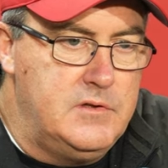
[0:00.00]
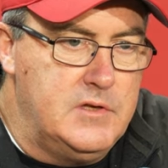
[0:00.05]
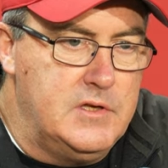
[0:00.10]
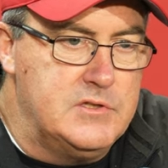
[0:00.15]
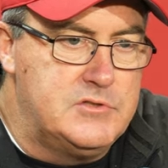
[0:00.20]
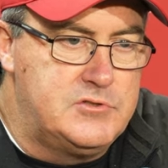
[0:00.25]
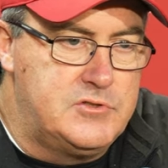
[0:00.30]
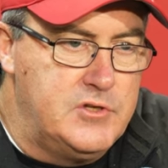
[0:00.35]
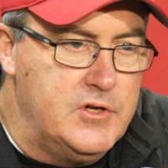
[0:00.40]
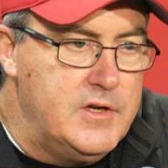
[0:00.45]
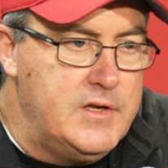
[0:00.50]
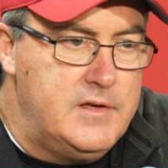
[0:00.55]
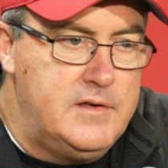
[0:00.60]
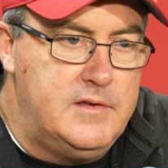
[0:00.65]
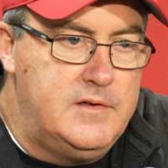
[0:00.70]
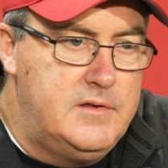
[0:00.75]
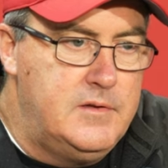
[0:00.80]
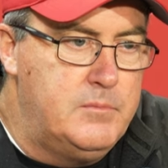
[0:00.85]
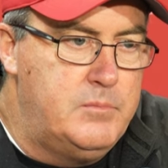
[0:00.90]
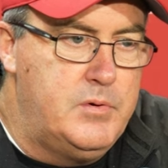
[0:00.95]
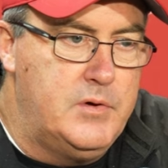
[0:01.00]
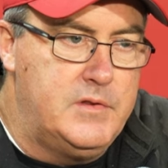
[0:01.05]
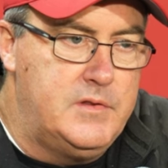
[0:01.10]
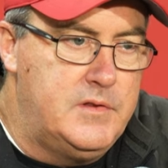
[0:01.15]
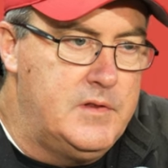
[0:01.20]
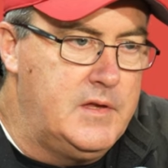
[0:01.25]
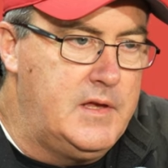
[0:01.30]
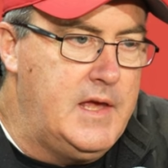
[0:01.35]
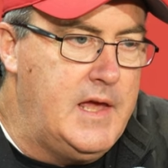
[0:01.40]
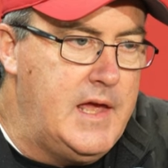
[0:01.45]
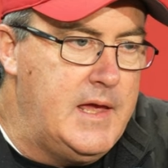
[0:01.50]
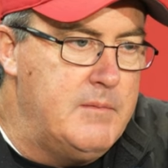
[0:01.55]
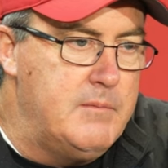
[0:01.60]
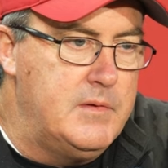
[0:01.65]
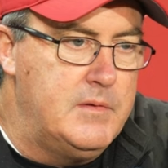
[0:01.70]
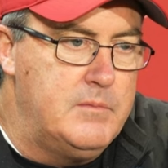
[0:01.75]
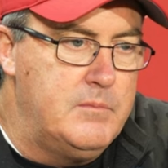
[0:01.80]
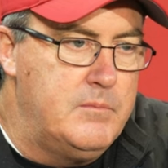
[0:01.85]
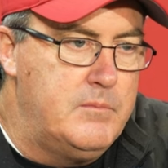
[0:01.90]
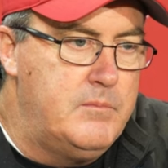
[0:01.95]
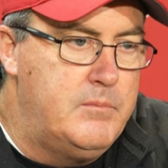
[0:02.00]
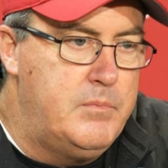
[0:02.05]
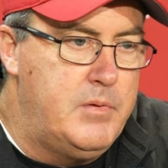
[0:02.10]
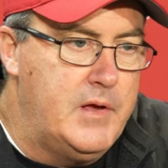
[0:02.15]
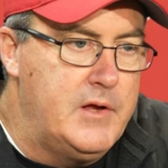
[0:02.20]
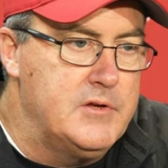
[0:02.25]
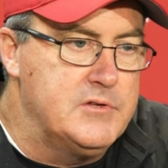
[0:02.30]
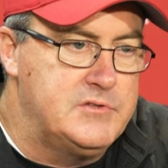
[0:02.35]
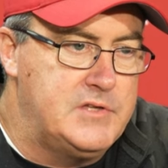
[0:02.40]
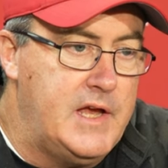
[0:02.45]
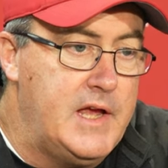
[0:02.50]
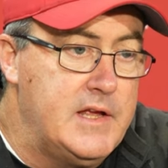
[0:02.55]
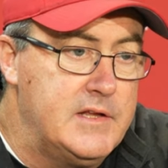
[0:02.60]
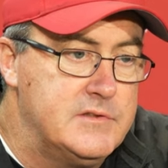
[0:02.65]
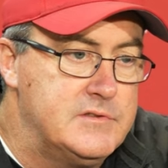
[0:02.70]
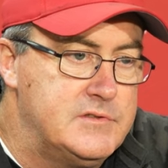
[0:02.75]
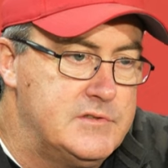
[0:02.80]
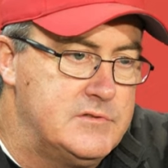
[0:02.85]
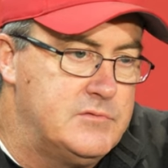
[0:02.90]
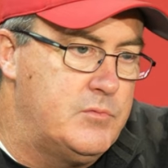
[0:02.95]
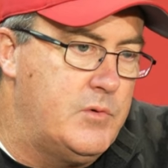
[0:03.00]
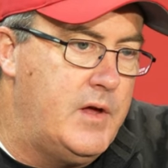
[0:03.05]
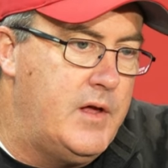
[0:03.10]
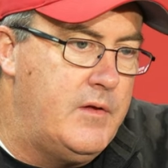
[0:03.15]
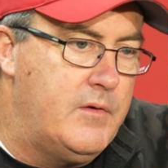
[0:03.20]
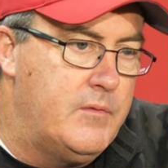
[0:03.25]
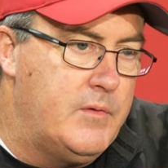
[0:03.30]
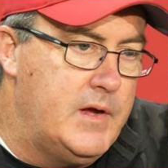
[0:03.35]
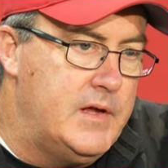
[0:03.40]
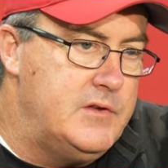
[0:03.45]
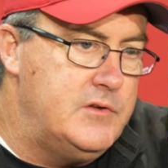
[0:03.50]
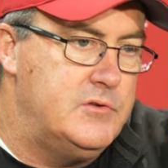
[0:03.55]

good to put the game in the player's hands as well, right?